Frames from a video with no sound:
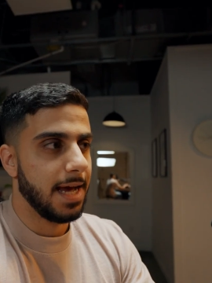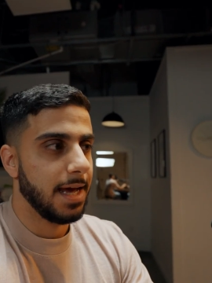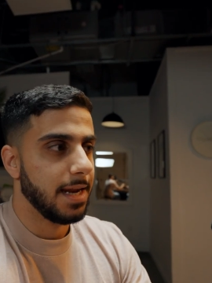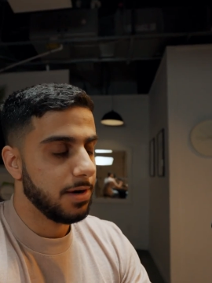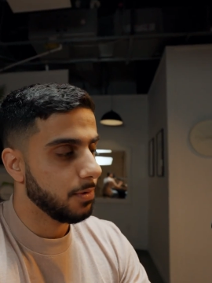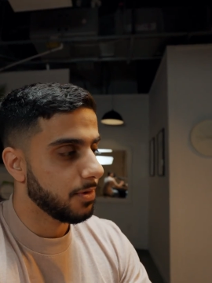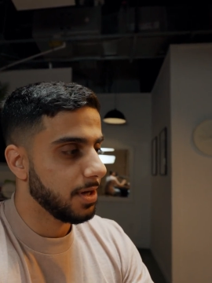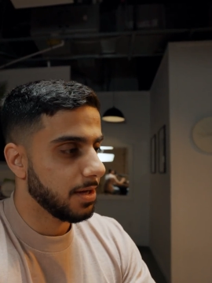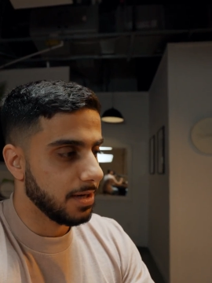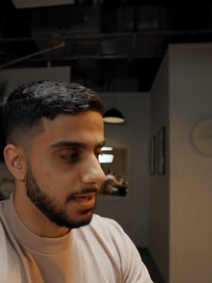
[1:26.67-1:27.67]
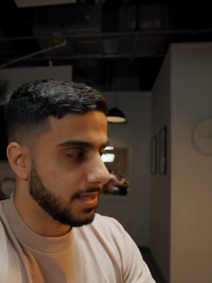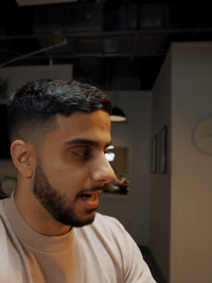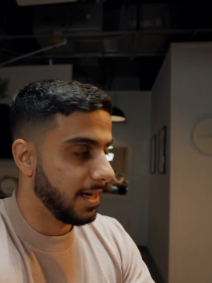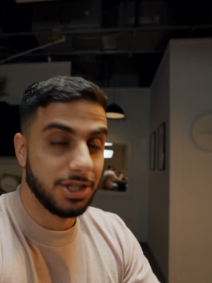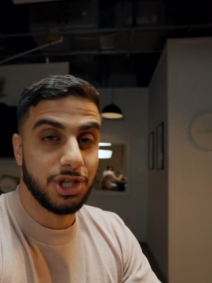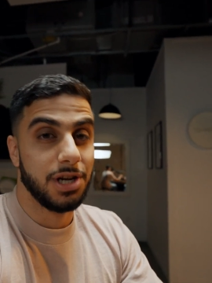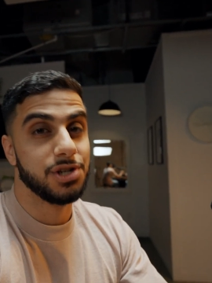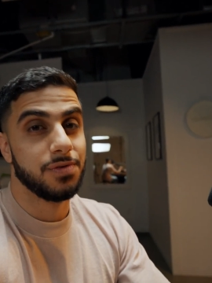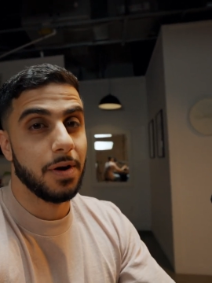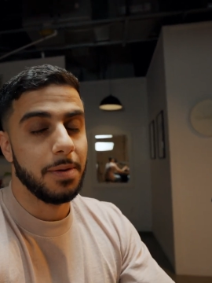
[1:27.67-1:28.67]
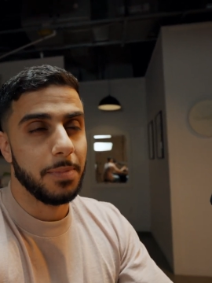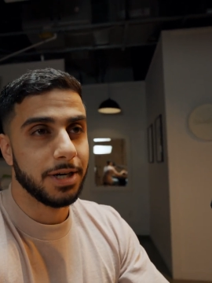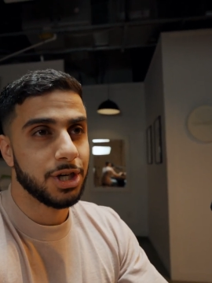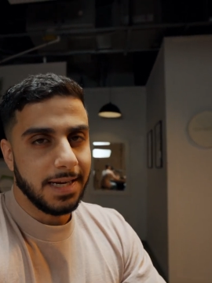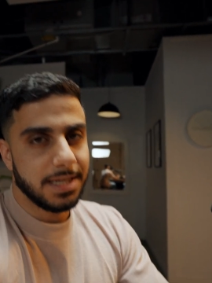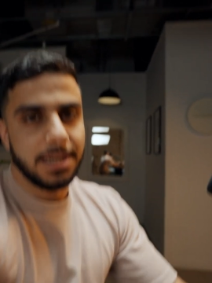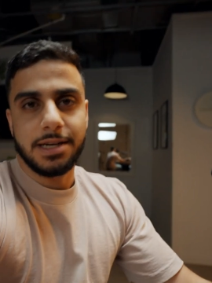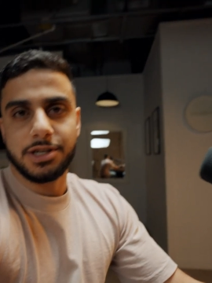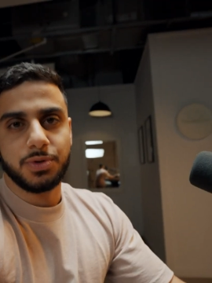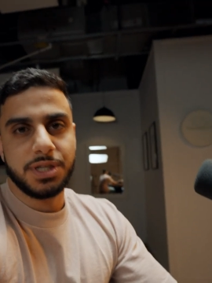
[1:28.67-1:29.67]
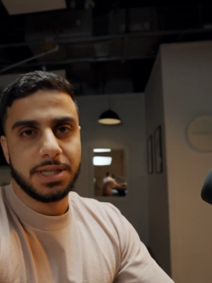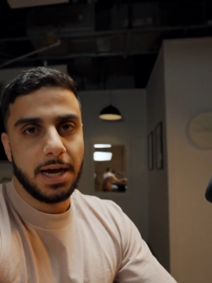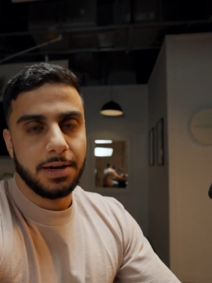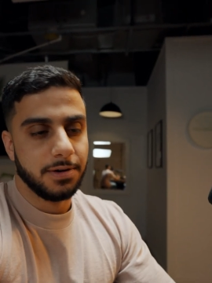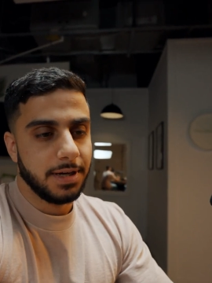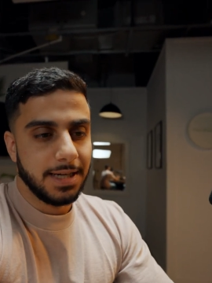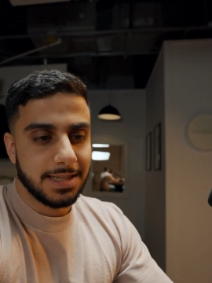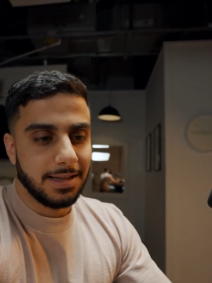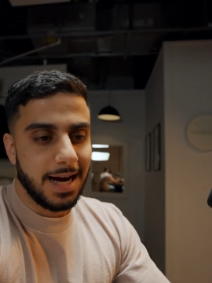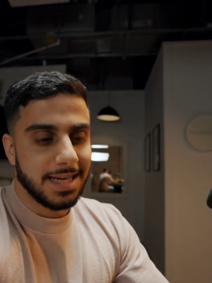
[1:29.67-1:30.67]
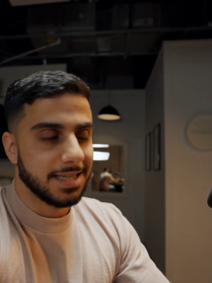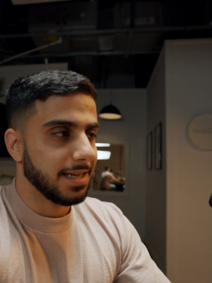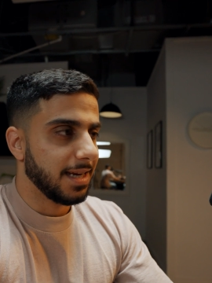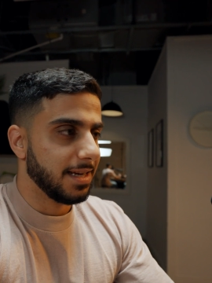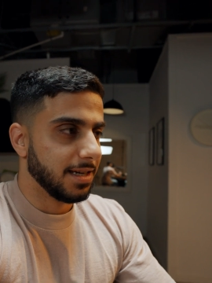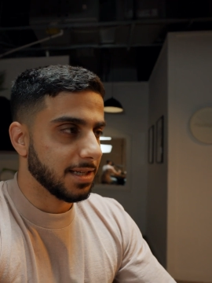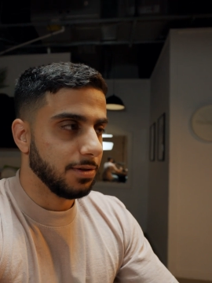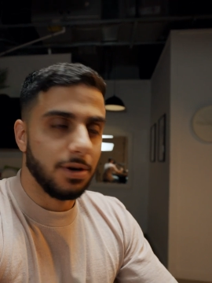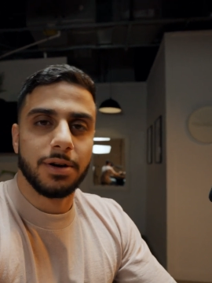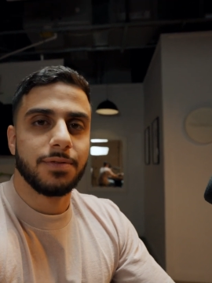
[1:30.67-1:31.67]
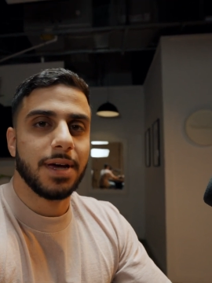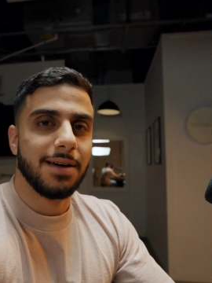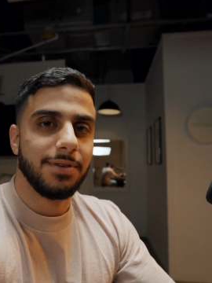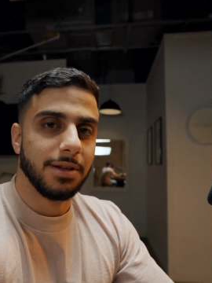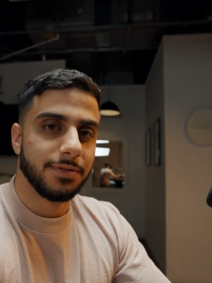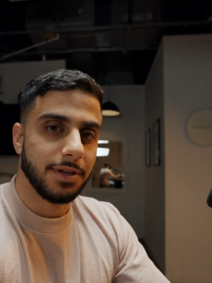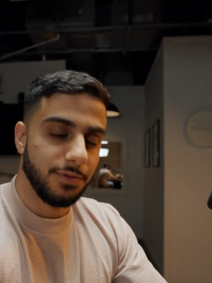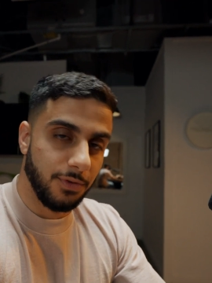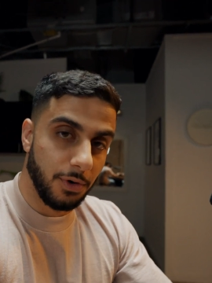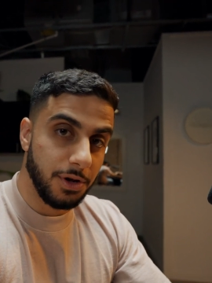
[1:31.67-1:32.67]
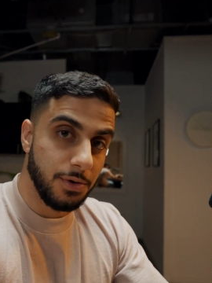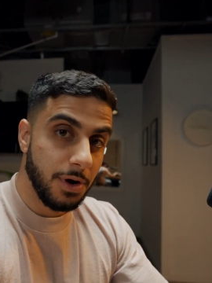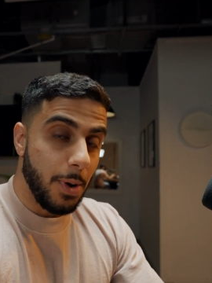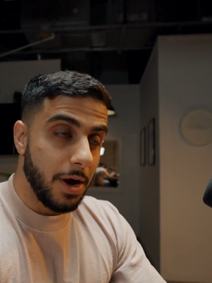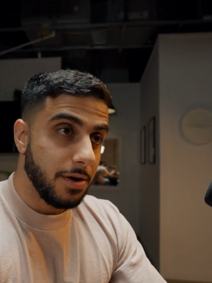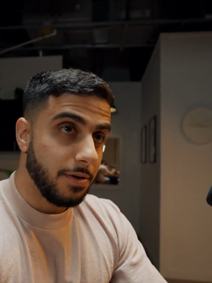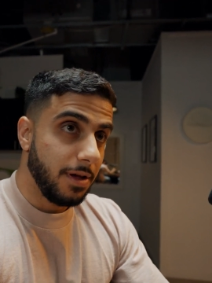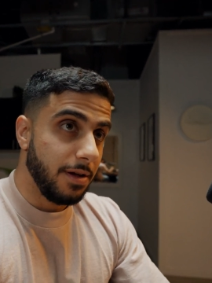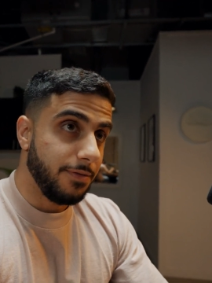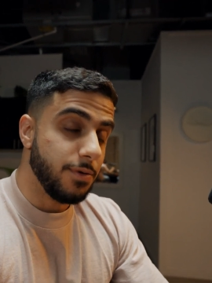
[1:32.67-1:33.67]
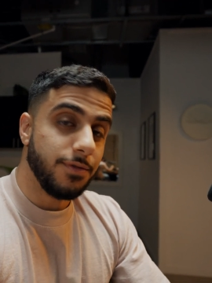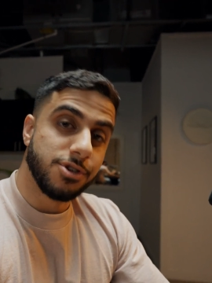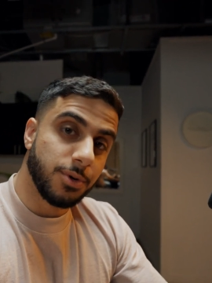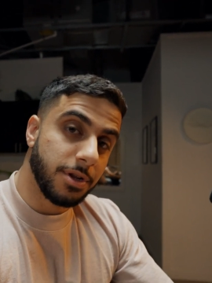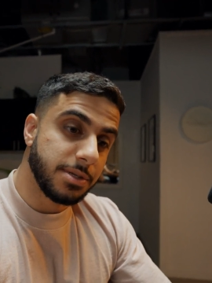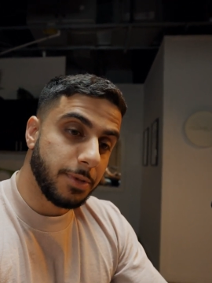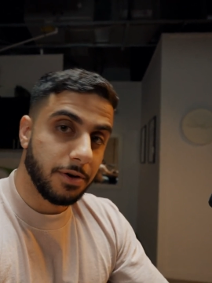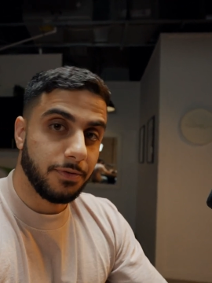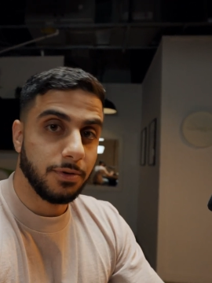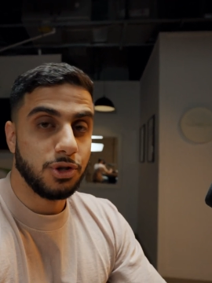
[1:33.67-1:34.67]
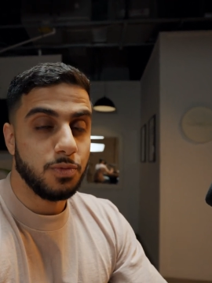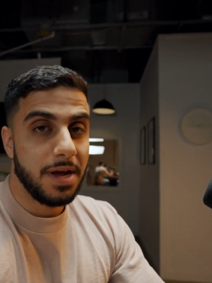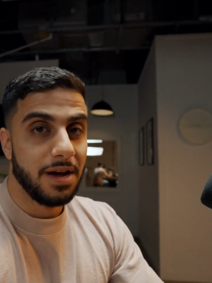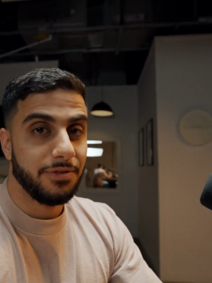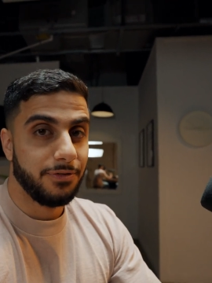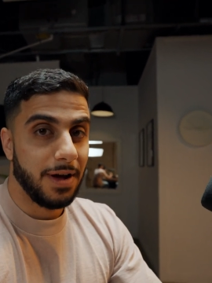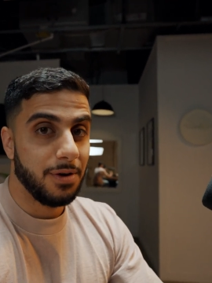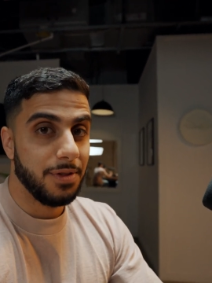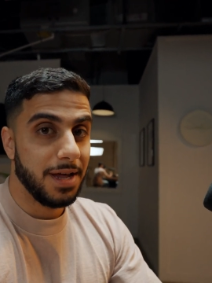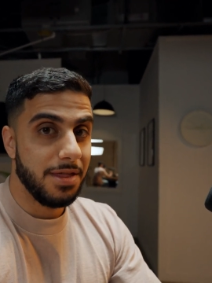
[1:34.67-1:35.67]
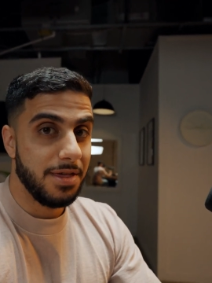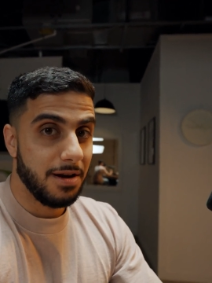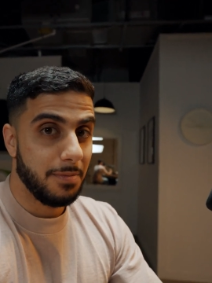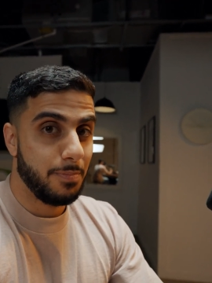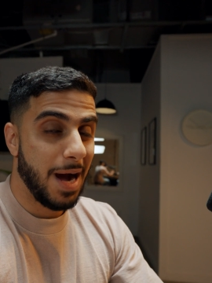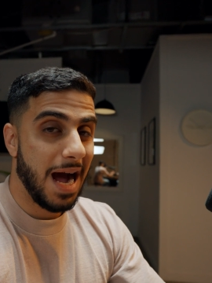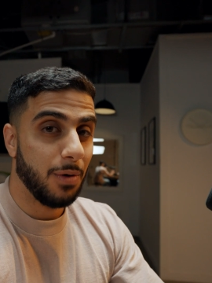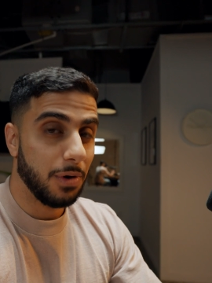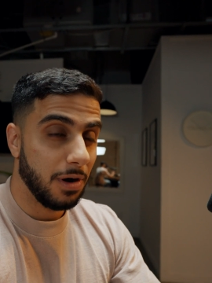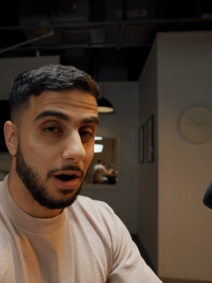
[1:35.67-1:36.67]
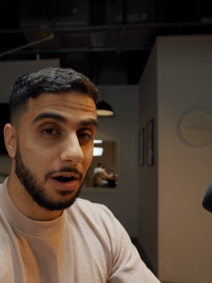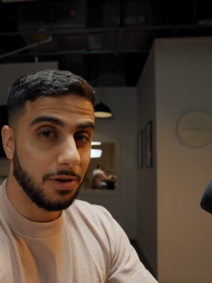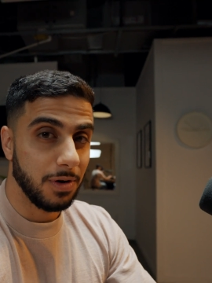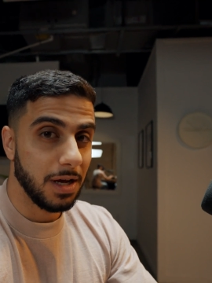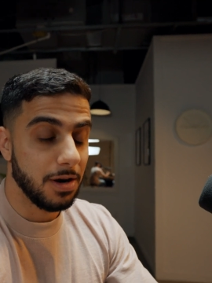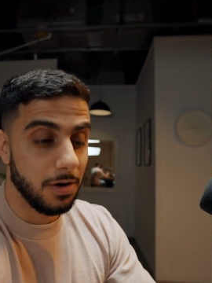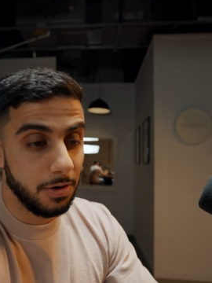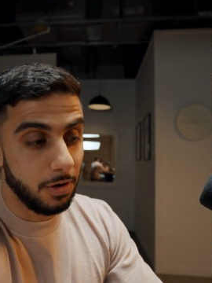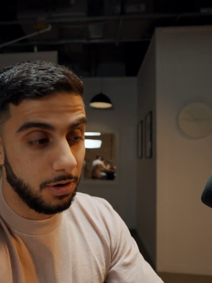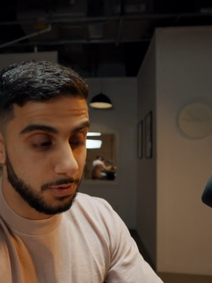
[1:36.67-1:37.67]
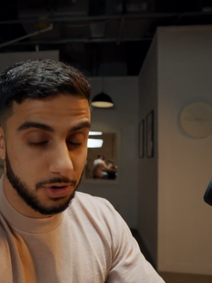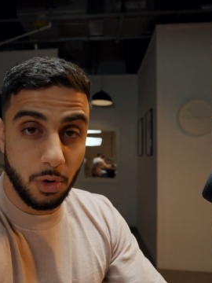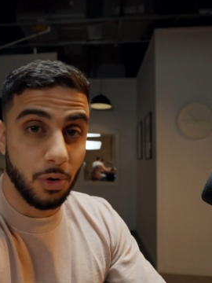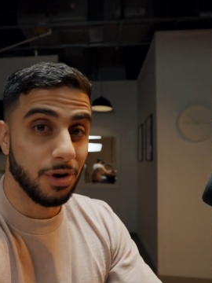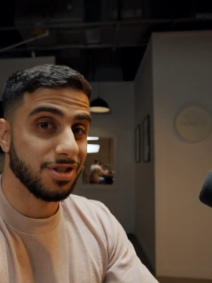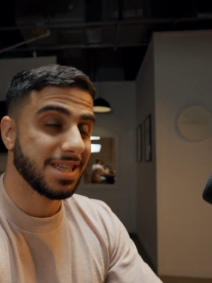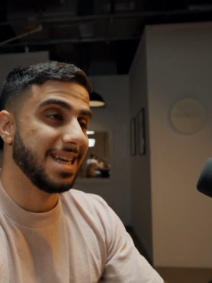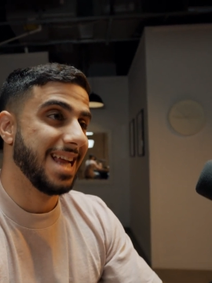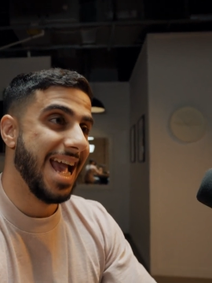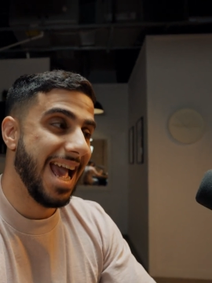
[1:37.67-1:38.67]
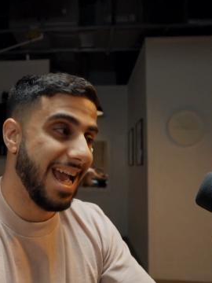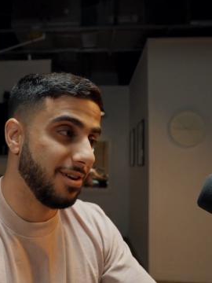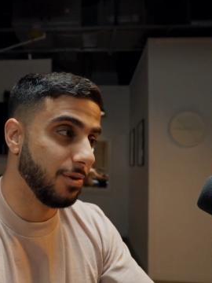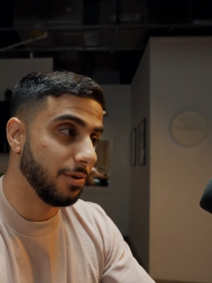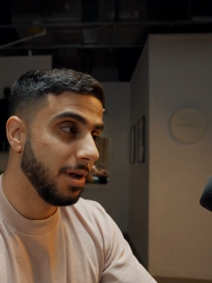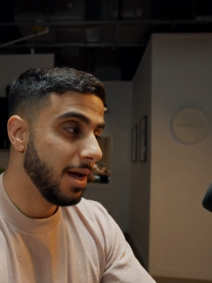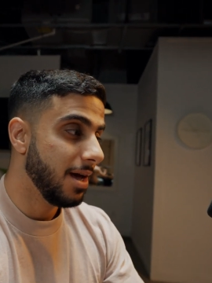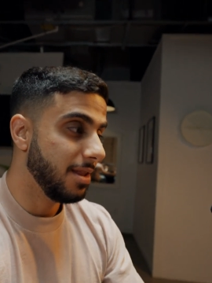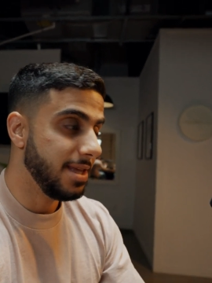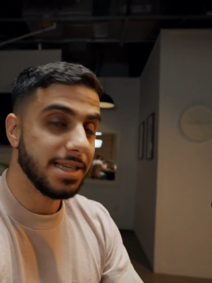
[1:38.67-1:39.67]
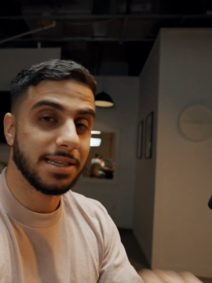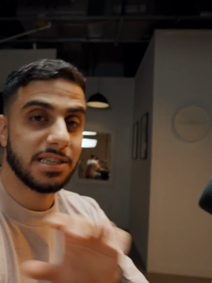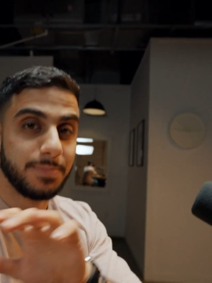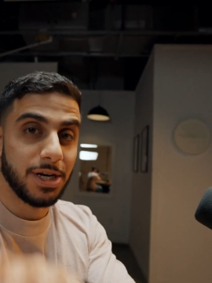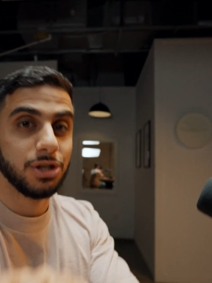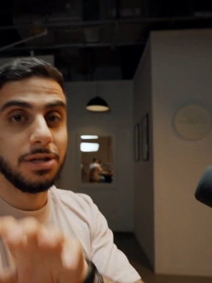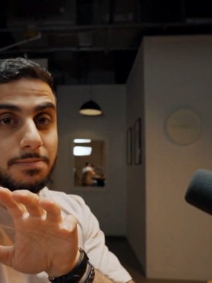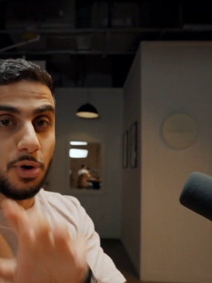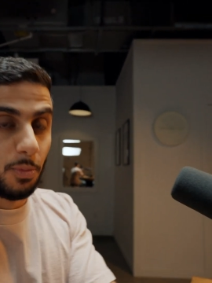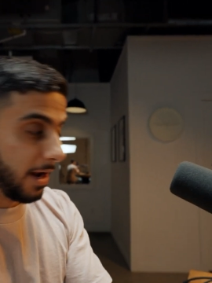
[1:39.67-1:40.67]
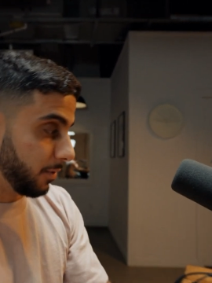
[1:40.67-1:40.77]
And I don't think the design has changed very much. It's an industry standard, it's classic. It does a lot of the heavy lifting for you, but if you've used one of these microphones, you may have found that they are power hungry and not all recorders can handle these, especially mobile